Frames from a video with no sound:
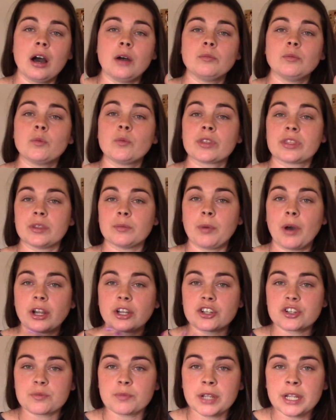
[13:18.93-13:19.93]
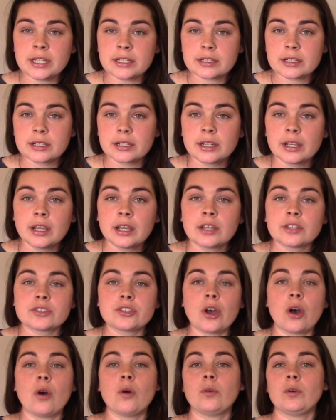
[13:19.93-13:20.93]
with the punishment.
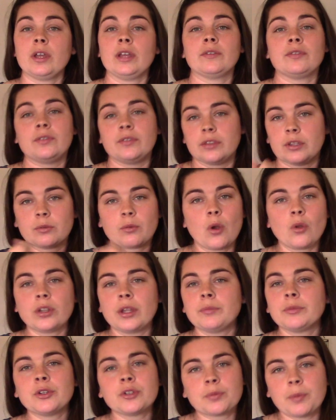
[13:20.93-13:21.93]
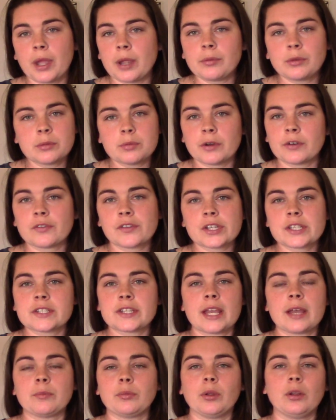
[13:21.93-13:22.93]
So if the rolled up newspaper, perfect
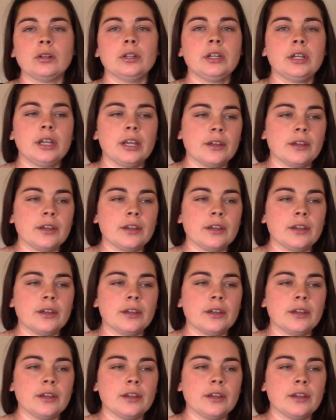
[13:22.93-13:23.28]
example,